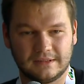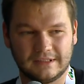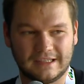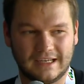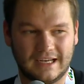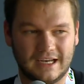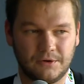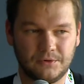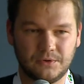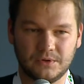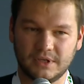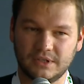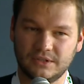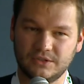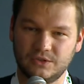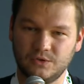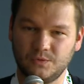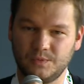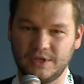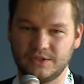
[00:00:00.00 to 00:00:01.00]
how you can
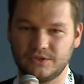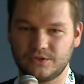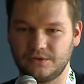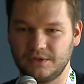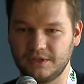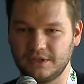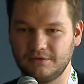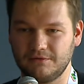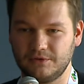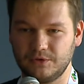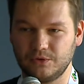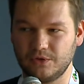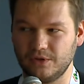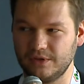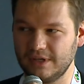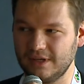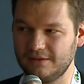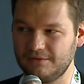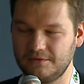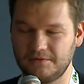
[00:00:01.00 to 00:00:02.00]
do mentoring if you
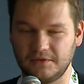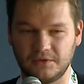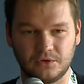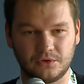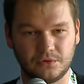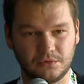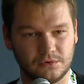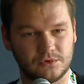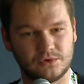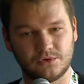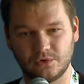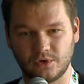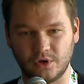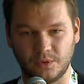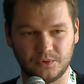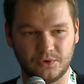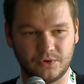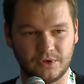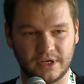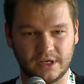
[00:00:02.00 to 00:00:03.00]
don't have even tools to
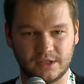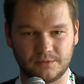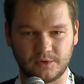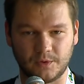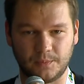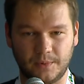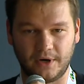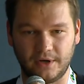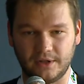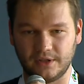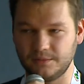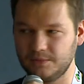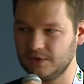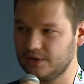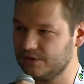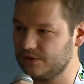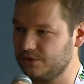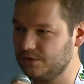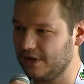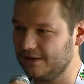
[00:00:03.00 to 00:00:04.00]
communicate properly,
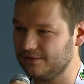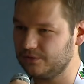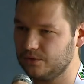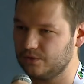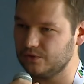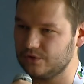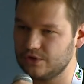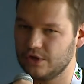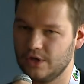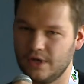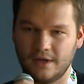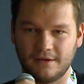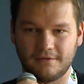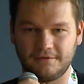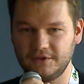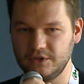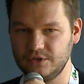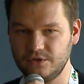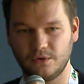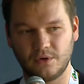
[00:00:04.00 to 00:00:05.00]
because you have to use
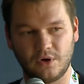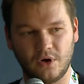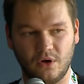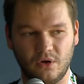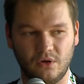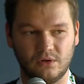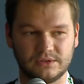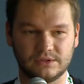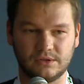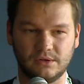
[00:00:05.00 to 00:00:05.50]
video calls,